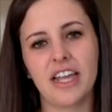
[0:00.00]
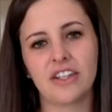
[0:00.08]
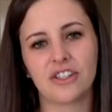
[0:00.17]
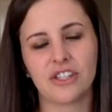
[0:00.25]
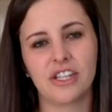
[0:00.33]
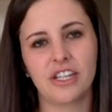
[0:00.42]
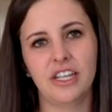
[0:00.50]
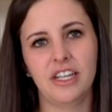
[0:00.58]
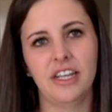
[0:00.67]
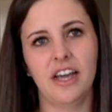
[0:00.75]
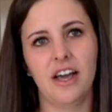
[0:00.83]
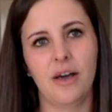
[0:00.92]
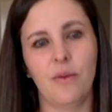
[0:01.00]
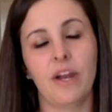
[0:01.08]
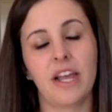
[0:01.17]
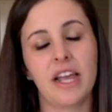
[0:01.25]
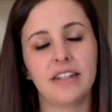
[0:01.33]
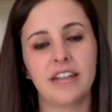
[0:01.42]
actually, uh, when
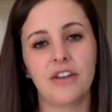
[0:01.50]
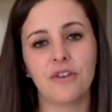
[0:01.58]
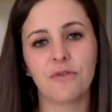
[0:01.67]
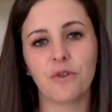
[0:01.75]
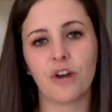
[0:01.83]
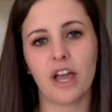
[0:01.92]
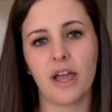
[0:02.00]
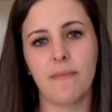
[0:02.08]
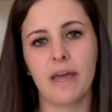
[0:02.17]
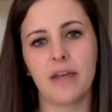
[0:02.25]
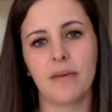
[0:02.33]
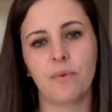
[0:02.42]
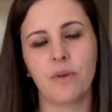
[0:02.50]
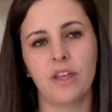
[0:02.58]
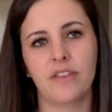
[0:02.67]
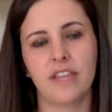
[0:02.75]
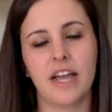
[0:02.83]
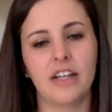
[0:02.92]
I got down to Florida, I met up with
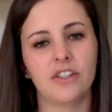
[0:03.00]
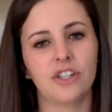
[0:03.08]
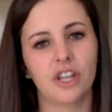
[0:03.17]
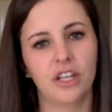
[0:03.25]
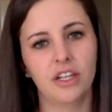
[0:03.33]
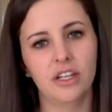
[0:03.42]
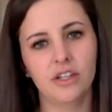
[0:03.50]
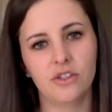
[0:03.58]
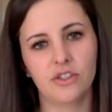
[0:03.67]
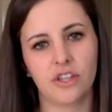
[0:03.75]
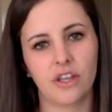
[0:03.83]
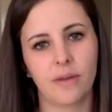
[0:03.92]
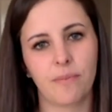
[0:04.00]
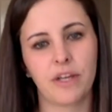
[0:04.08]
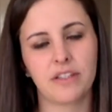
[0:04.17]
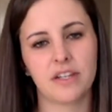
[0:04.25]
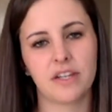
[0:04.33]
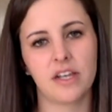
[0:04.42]
Don Shin, who's the
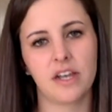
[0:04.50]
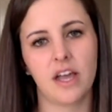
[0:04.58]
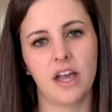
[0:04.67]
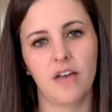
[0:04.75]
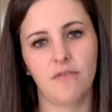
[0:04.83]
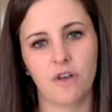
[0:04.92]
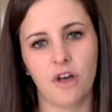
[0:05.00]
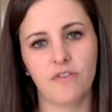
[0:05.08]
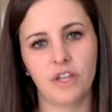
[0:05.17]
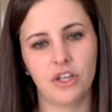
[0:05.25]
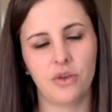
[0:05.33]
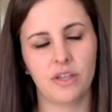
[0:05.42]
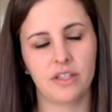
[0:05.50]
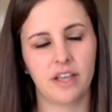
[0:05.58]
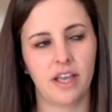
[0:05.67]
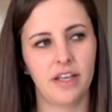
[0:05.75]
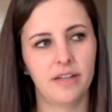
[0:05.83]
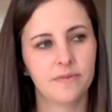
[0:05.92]
president of Volvik
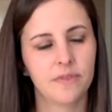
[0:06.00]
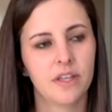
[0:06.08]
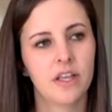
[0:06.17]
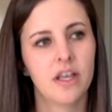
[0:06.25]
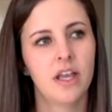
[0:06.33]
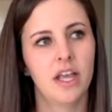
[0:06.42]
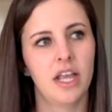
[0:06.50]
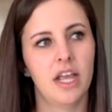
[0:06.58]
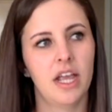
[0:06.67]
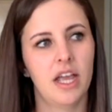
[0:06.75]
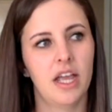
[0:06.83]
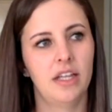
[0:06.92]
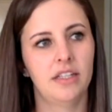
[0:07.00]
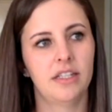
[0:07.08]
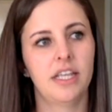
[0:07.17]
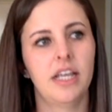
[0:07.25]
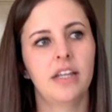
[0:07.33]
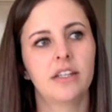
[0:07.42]
USA. And
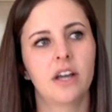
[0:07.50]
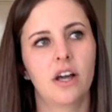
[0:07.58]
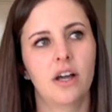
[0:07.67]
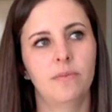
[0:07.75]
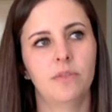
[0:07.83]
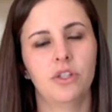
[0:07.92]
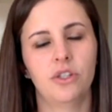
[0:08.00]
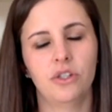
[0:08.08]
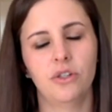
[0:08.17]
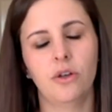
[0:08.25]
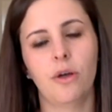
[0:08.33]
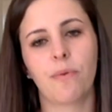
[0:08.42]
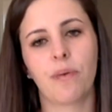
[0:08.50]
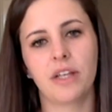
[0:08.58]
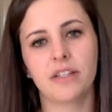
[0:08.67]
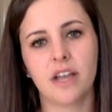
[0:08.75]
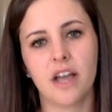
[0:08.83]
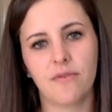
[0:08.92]
he had come to do a
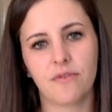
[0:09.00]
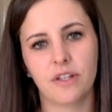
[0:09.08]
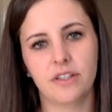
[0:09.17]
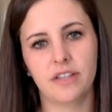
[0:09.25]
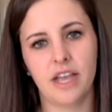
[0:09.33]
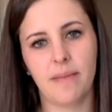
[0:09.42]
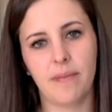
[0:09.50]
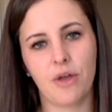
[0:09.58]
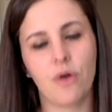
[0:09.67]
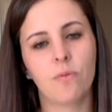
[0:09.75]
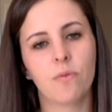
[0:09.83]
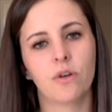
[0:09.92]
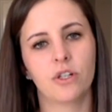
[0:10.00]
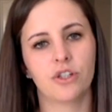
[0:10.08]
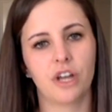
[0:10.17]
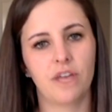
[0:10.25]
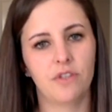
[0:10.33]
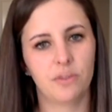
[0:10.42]
press conference at my home course,
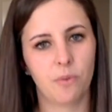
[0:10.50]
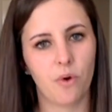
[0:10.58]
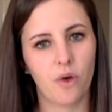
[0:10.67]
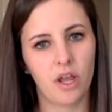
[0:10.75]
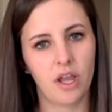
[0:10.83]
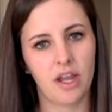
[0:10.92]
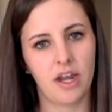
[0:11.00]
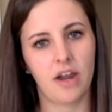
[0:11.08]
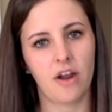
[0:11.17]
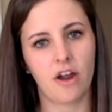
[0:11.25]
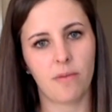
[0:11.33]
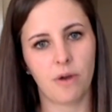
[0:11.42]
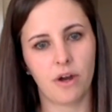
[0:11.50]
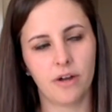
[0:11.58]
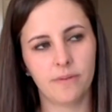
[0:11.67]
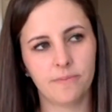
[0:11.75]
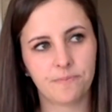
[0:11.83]
Travis Pointe in Ann Arbor,